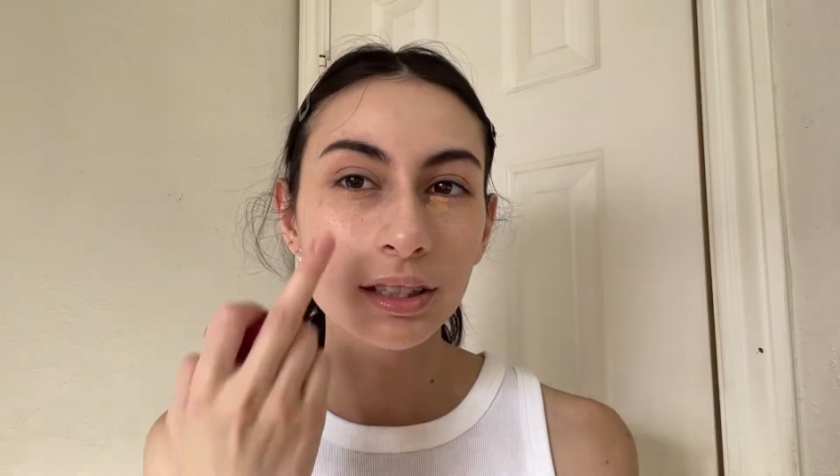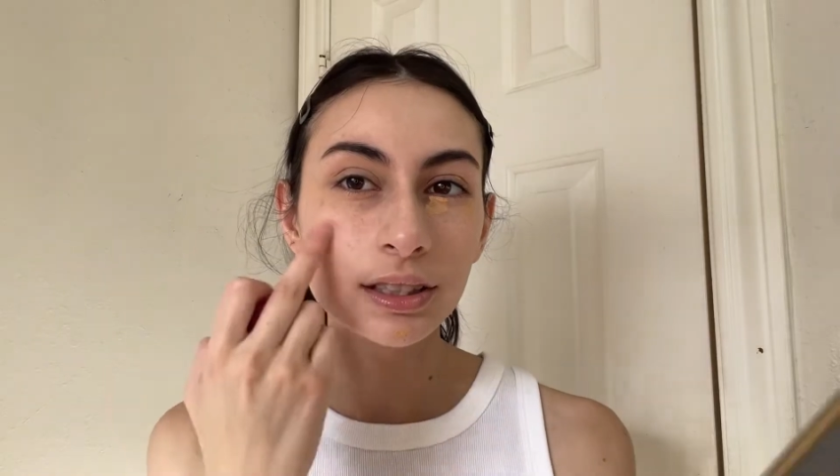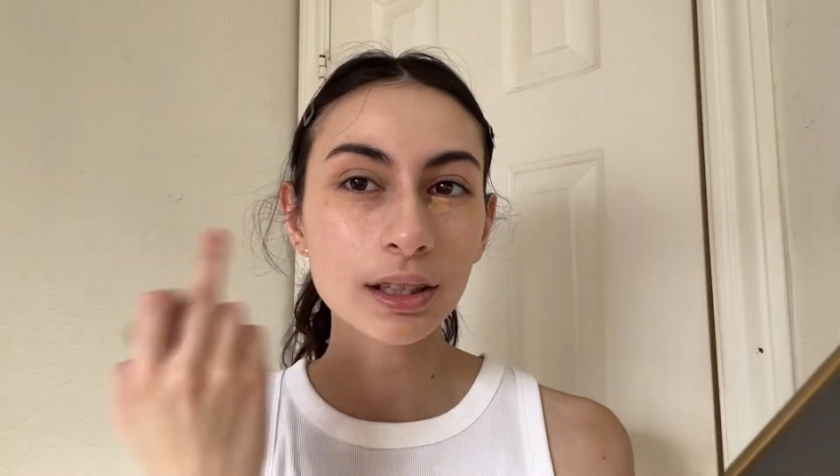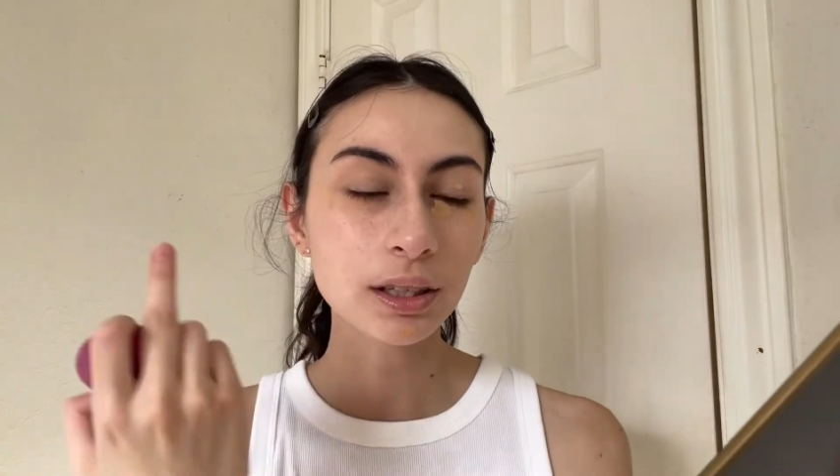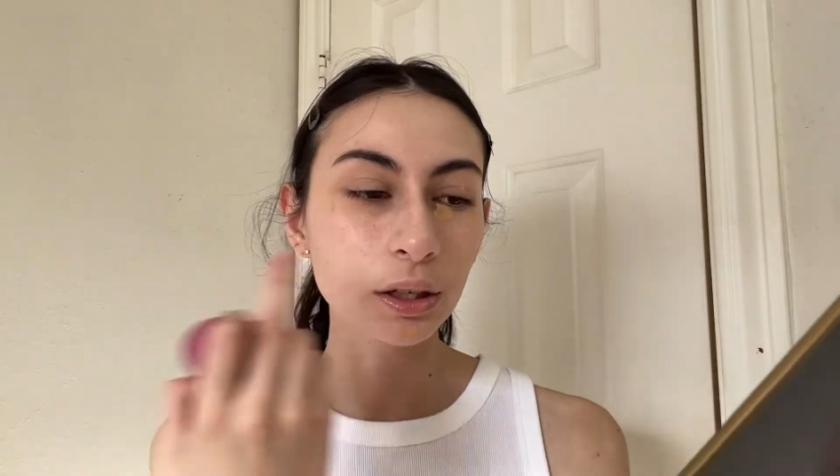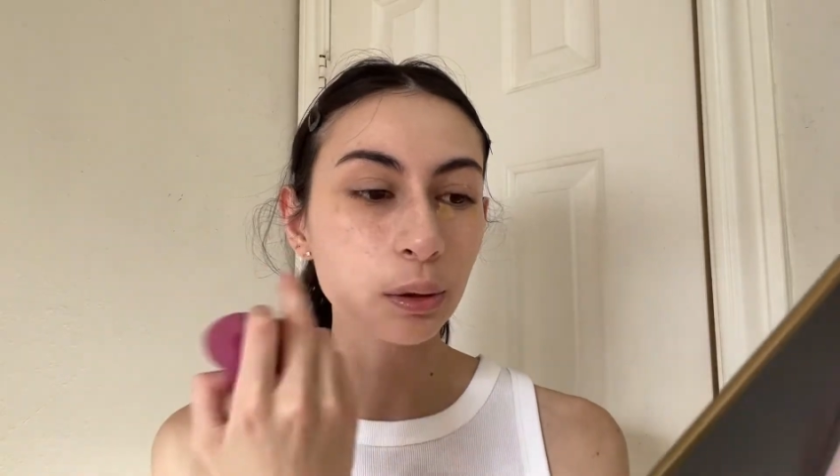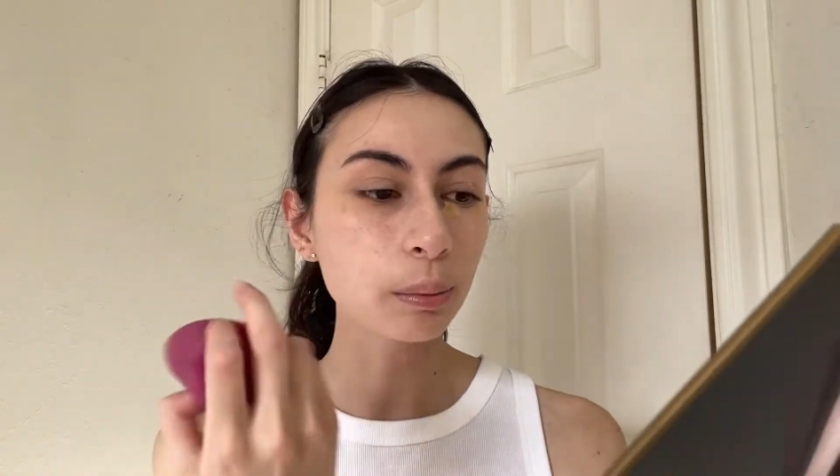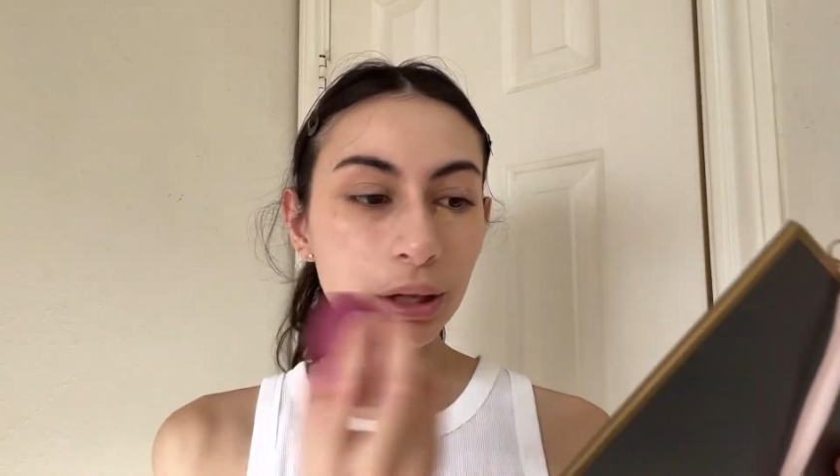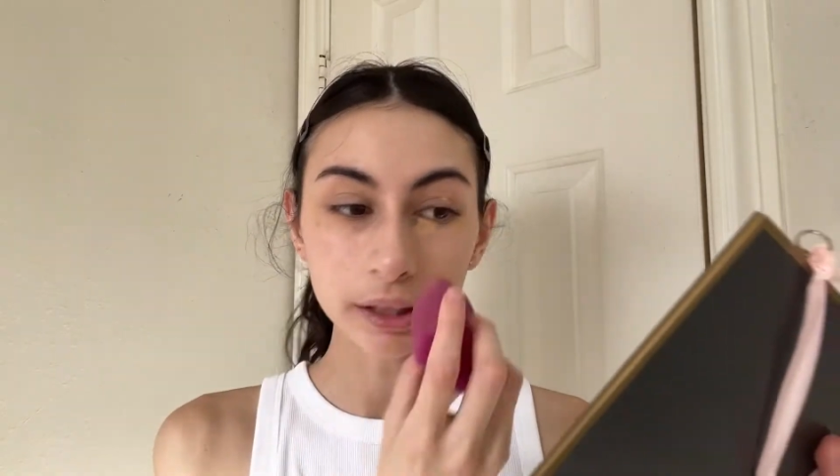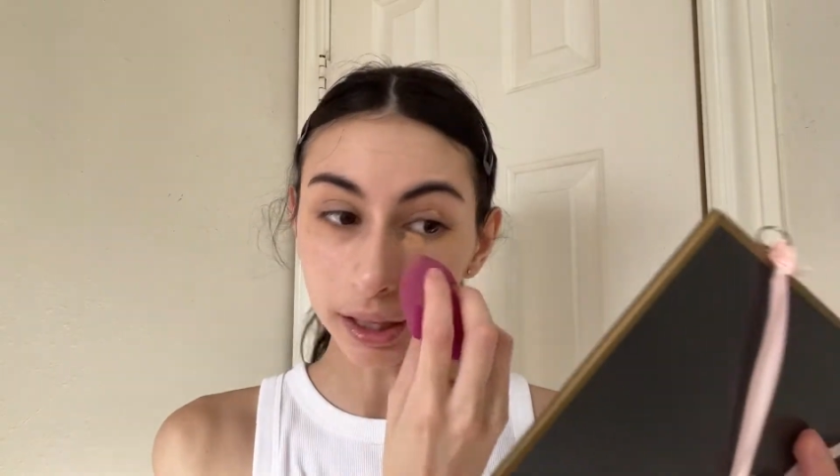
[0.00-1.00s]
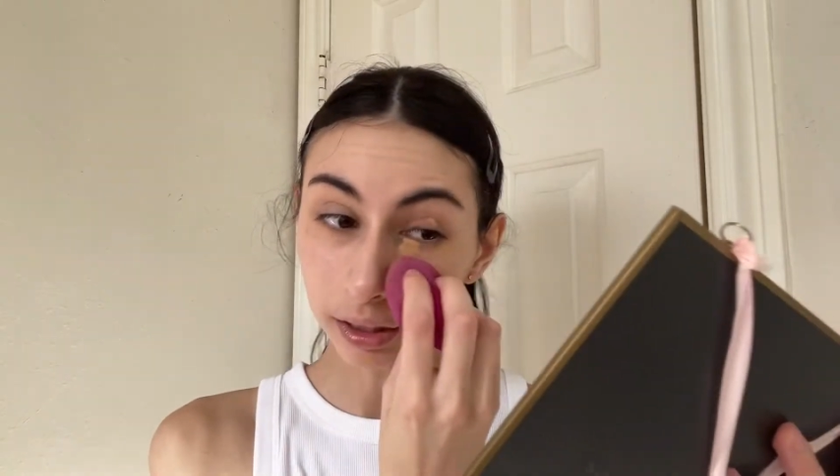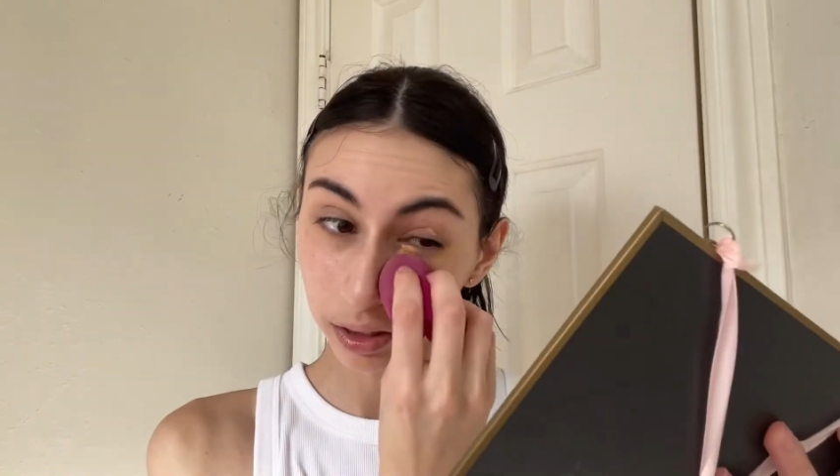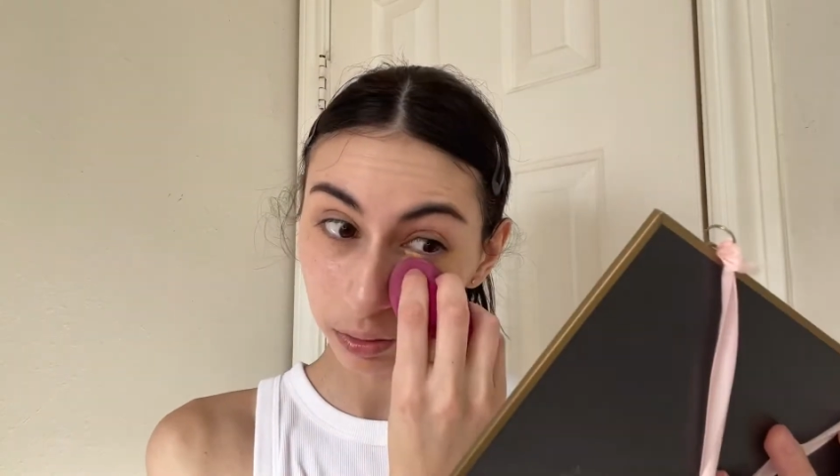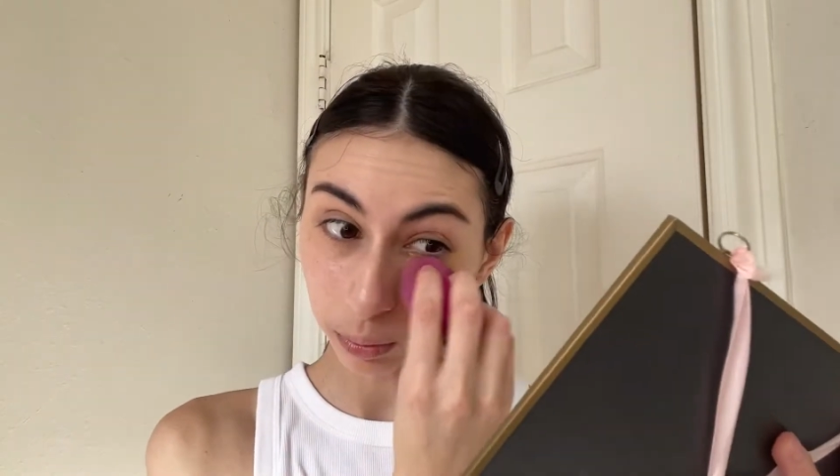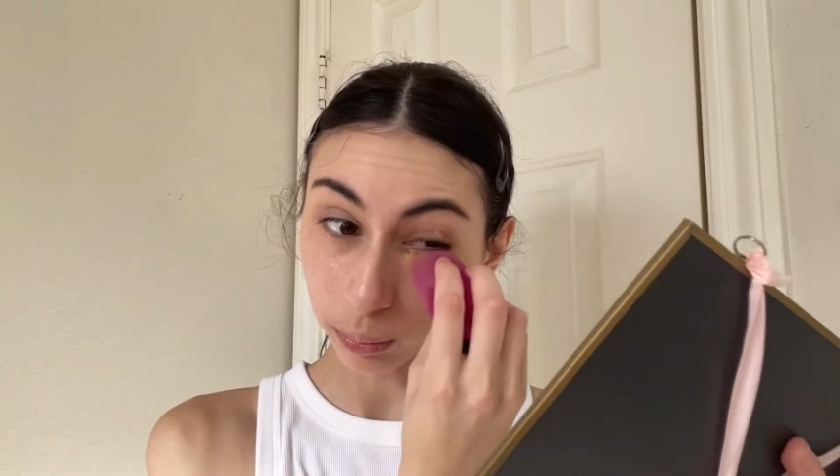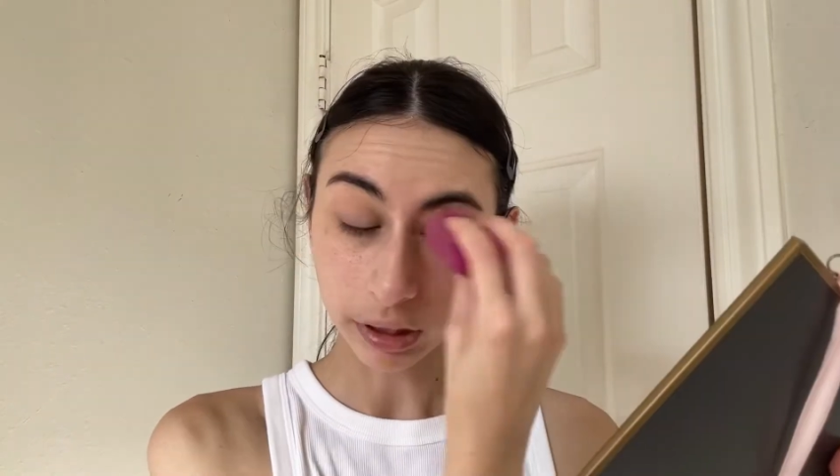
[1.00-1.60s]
It's a little bit yellow,